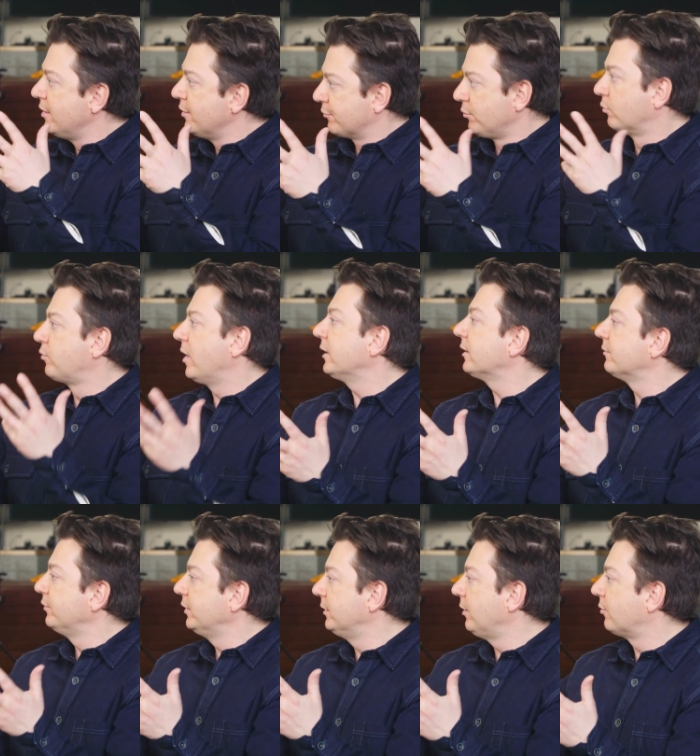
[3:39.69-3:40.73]
through a
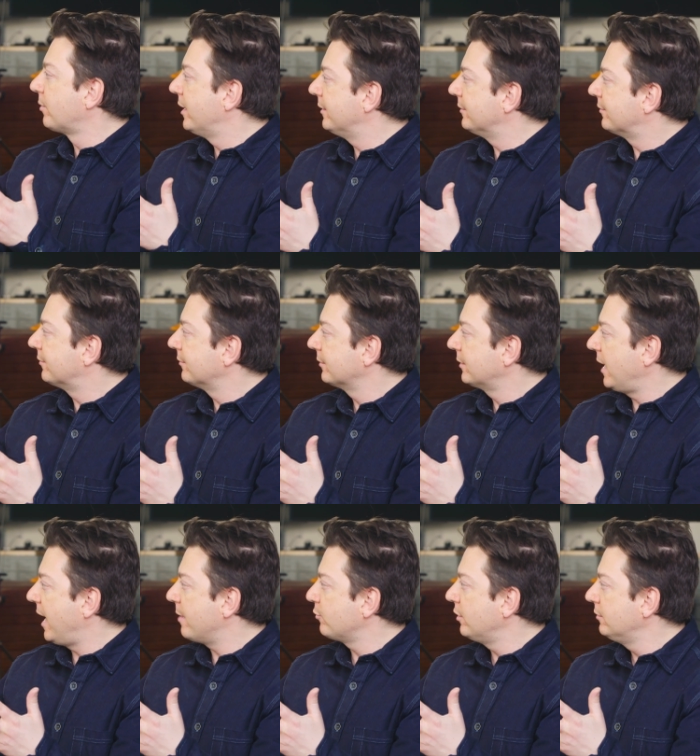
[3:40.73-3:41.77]
relatively low res
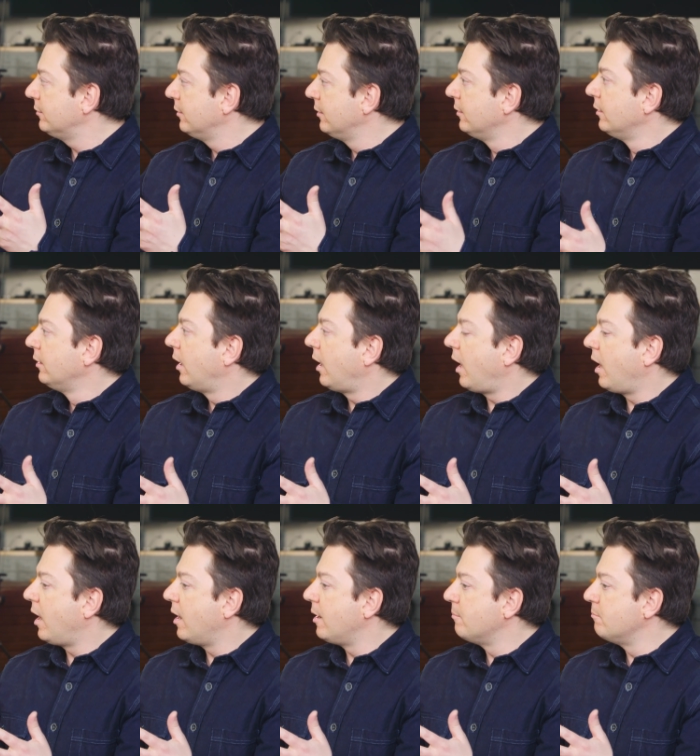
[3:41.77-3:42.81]
camera. Yeah.
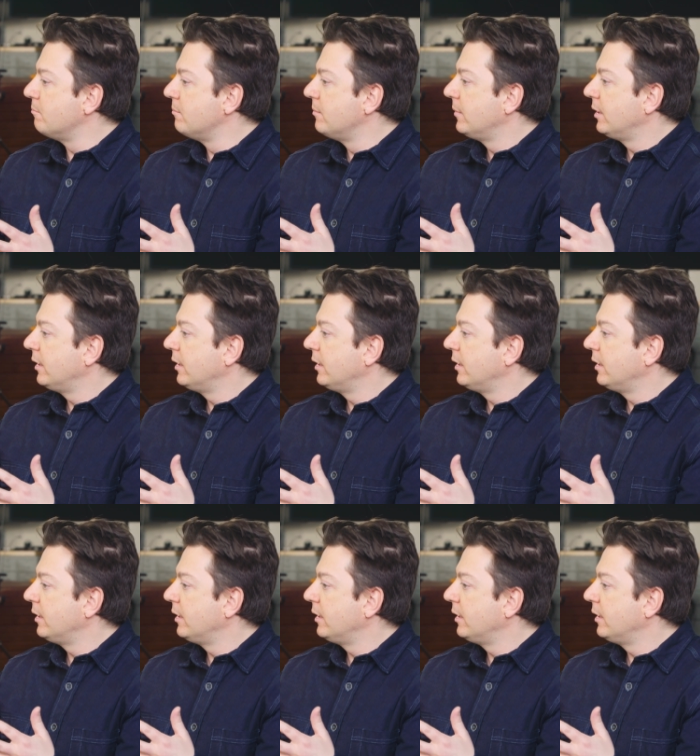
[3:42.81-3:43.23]
Um,